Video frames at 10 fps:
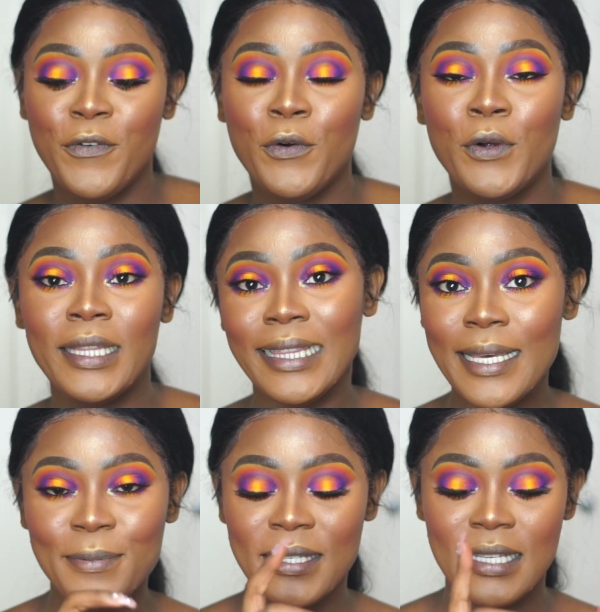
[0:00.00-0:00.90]
For
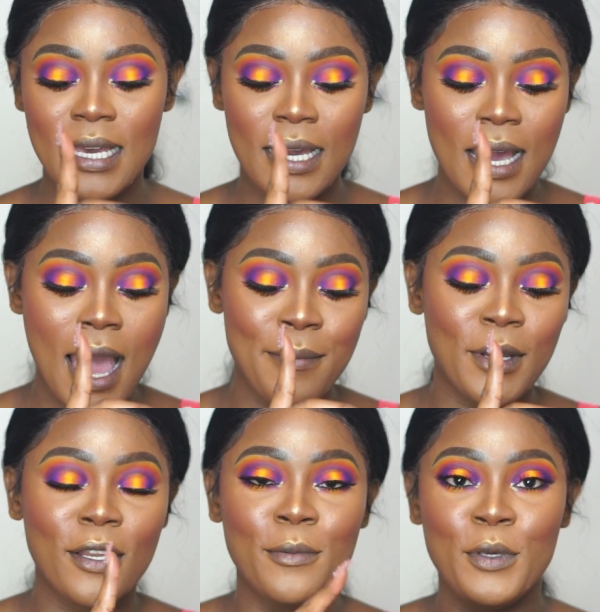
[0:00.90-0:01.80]
lipstick, I'm
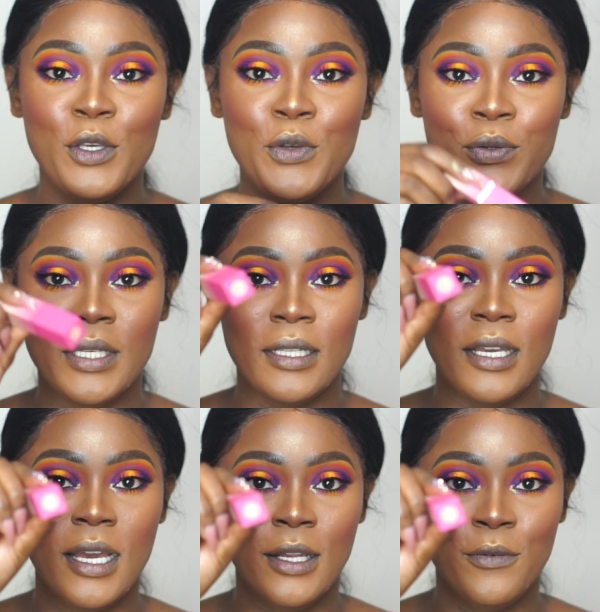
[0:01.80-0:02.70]
gonna be using
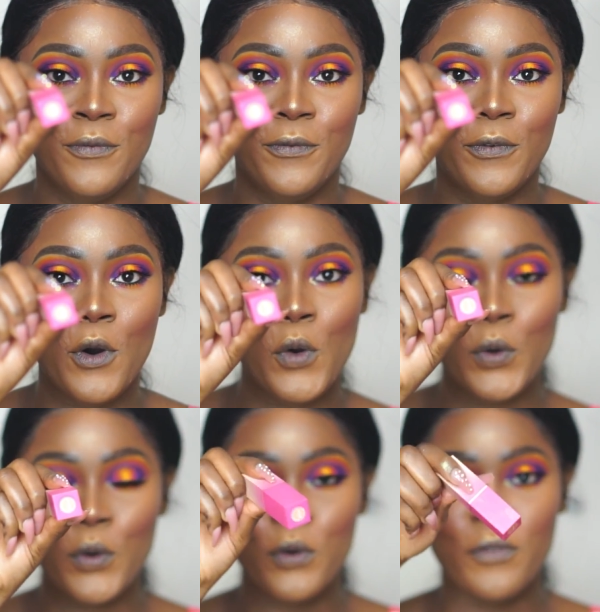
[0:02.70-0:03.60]
in
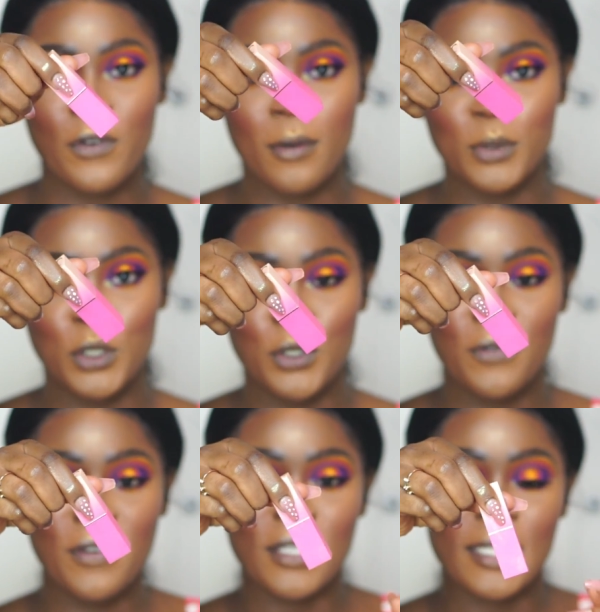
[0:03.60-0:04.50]
Vogue from
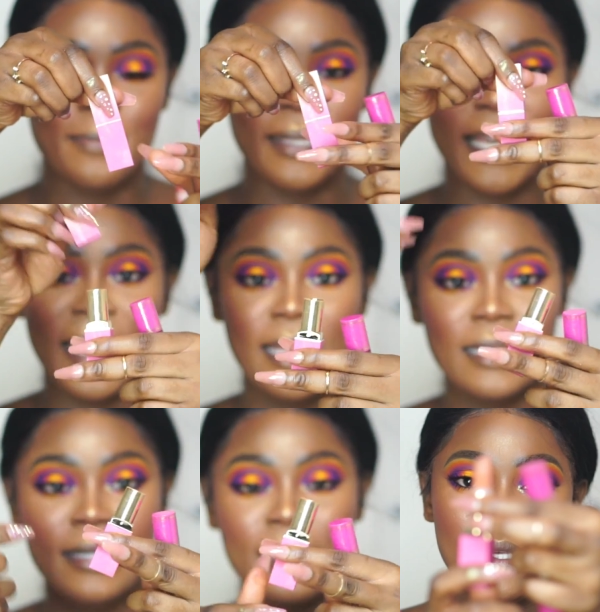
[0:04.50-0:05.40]
Juvias Place.